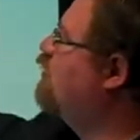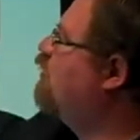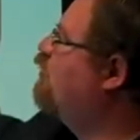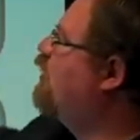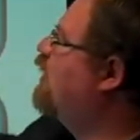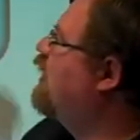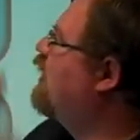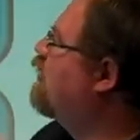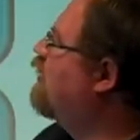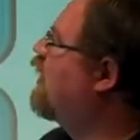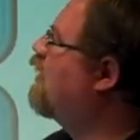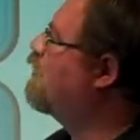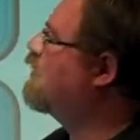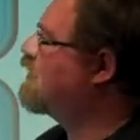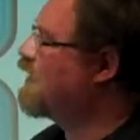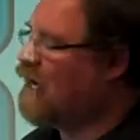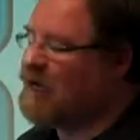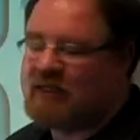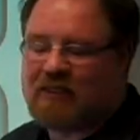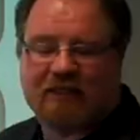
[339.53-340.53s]
of being able
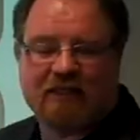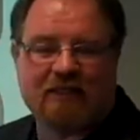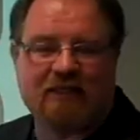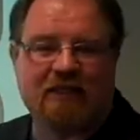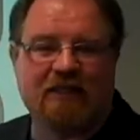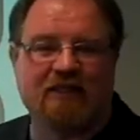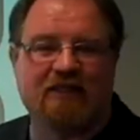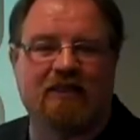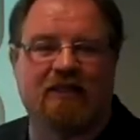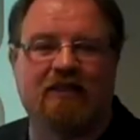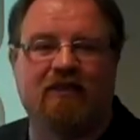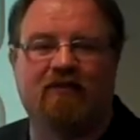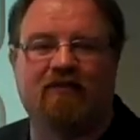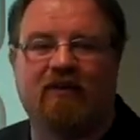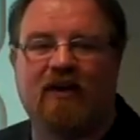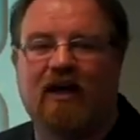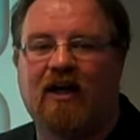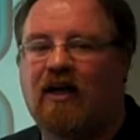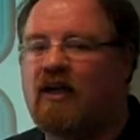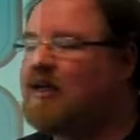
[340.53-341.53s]
to access things on the
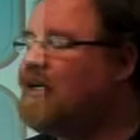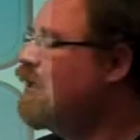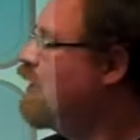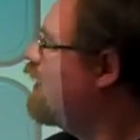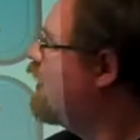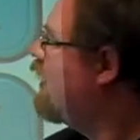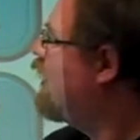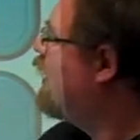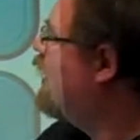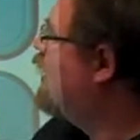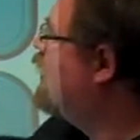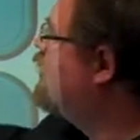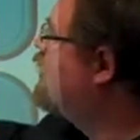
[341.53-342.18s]
fly, in